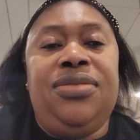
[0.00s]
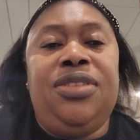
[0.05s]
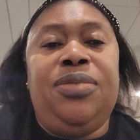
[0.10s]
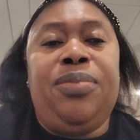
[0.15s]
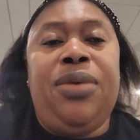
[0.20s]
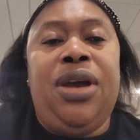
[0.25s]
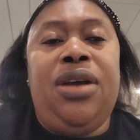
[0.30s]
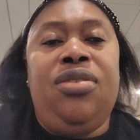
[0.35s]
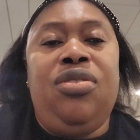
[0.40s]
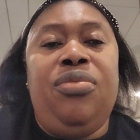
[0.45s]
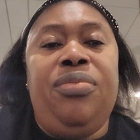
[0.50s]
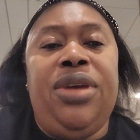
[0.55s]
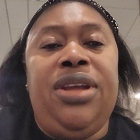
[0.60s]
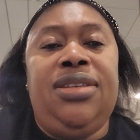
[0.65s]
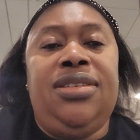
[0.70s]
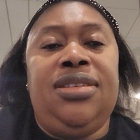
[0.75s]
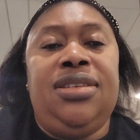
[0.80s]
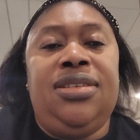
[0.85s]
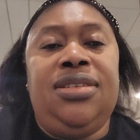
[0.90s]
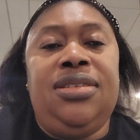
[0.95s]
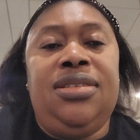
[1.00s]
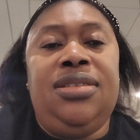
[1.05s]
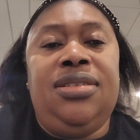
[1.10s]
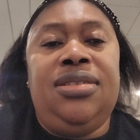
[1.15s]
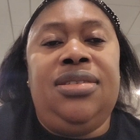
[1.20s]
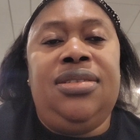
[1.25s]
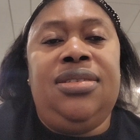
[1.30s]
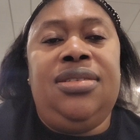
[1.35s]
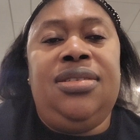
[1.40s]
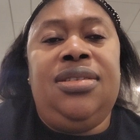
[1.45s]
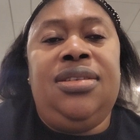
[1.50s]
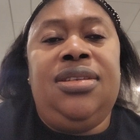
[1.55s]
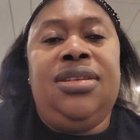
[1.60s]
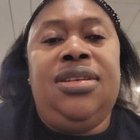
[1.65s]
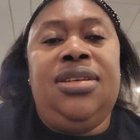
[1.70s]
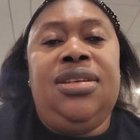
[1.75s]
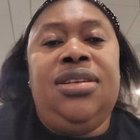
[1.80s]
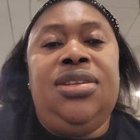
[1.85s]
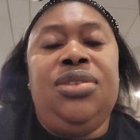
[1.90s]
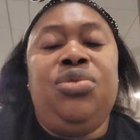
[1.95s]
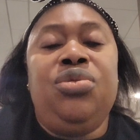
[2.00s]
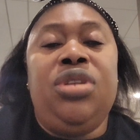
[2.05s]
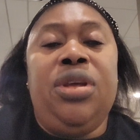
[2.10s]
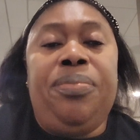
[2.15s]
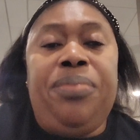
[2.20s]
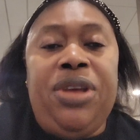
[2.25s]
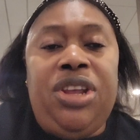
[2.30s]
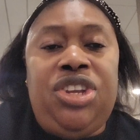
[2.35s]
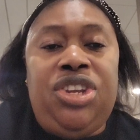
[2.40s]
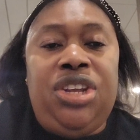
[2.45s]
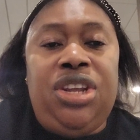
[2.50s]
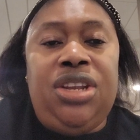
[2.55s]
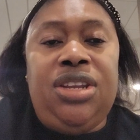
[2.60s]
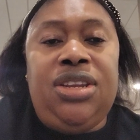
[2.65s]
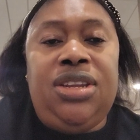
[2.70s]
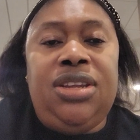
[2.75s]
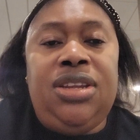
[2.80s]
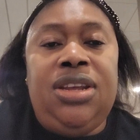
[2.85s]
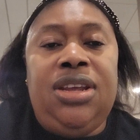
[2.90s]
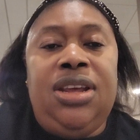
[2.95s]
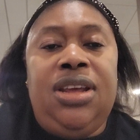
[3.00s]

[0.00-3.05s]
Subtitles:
spirometer to the patient,